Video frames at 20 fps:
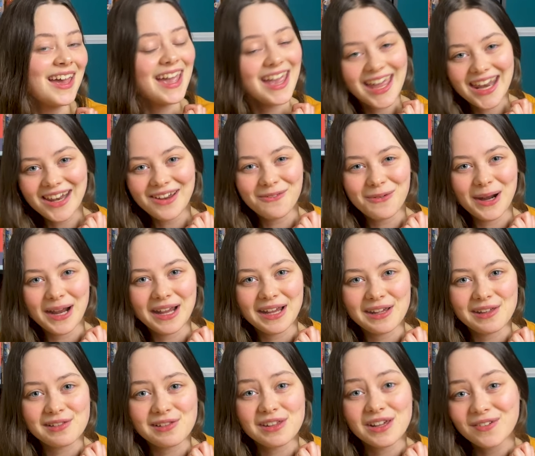
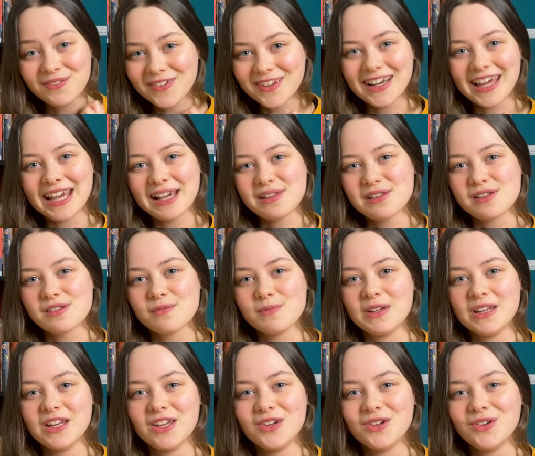Anyways, if you like this
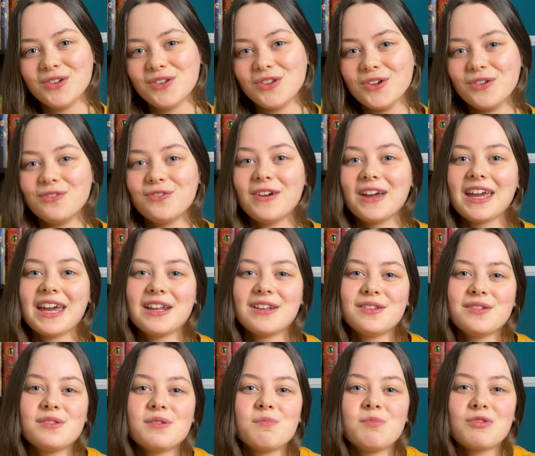video, don't forget
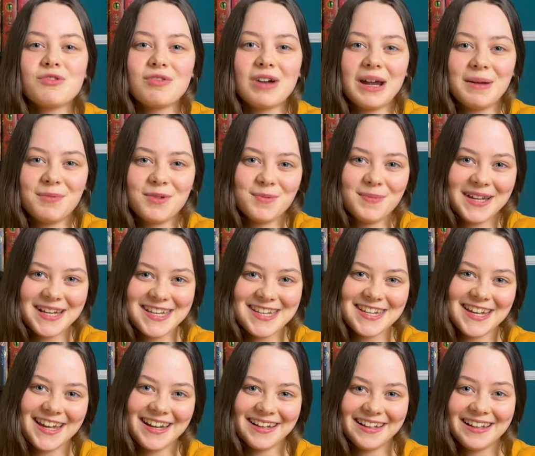to subscribe to my
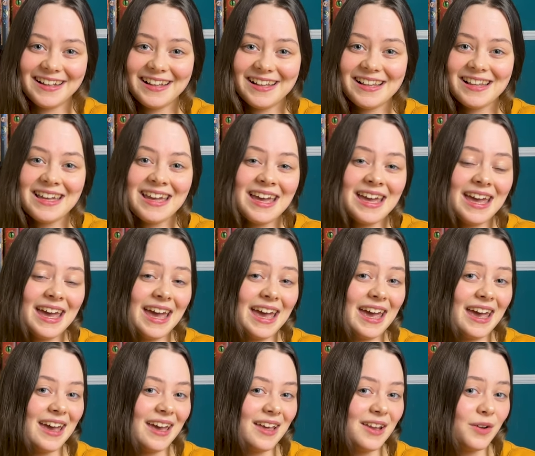channel.
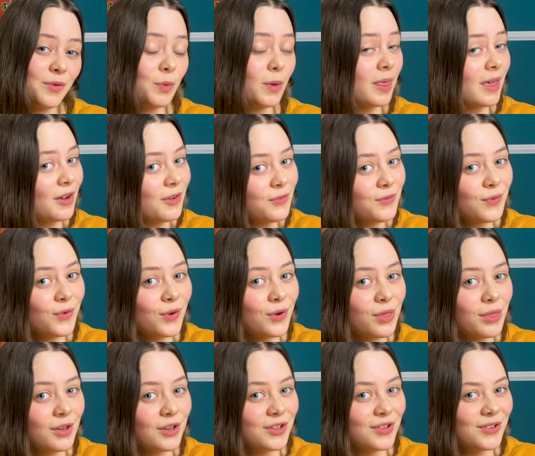And without
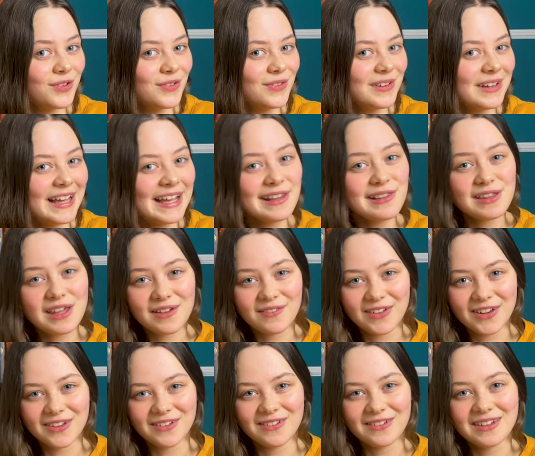further ado, let's have
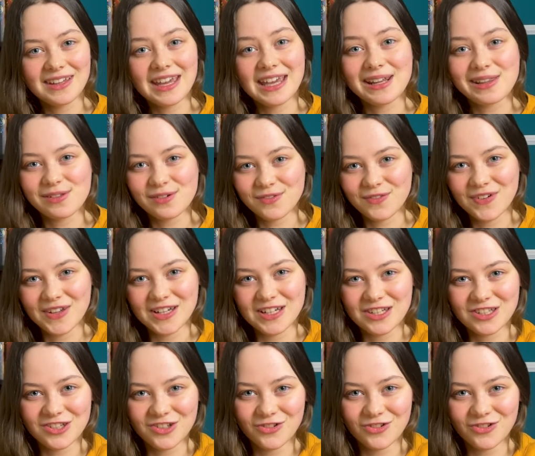a look at the finished